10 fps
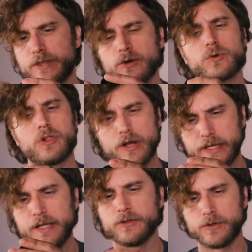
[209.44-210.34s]
was a little
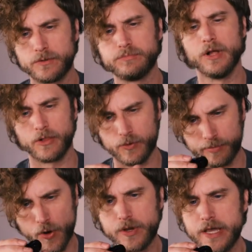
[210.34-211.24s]
clunky, a little
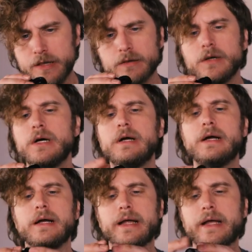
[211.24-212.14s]
bulky,
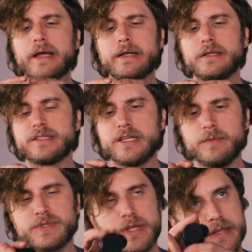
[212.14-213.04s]
and it
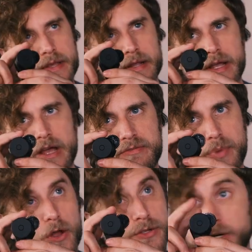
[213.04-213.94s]
seems that they have
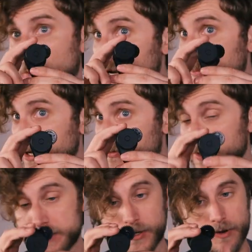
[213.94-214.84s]
polished it quite a bit
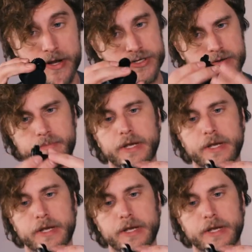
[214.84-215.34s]
for this iteration.